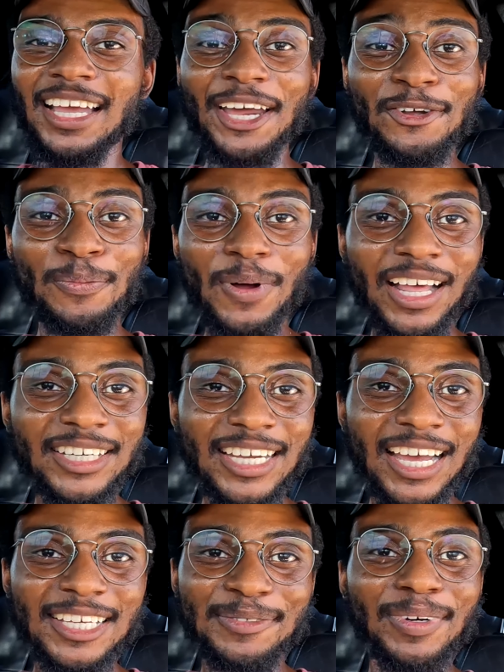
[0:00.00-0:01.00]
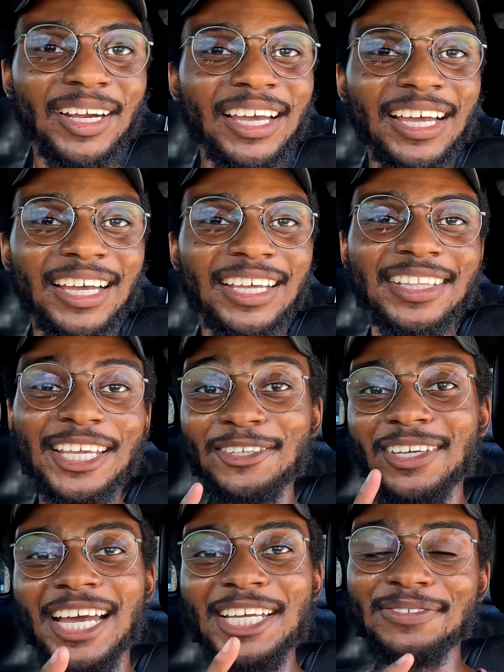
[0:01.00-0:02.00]
I do apologize, but uh, thank
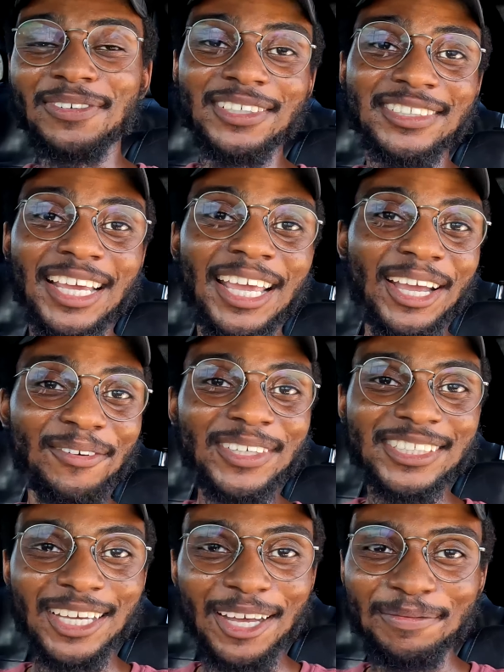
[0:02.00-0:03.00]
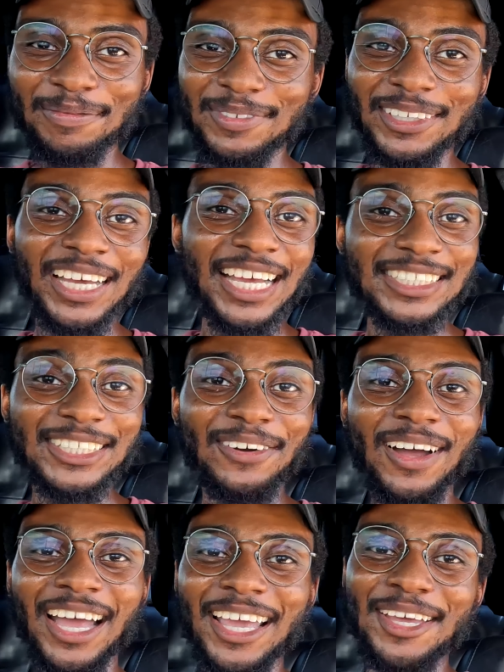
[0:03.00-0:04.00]
you guys for saying what's up. You guys
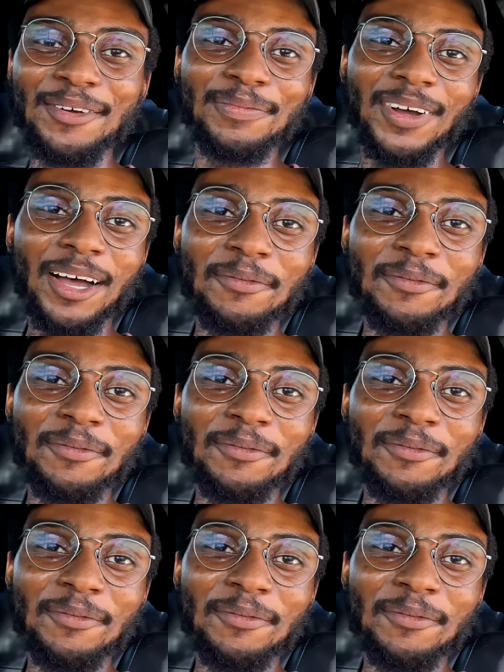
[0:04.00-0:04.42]
know how I am.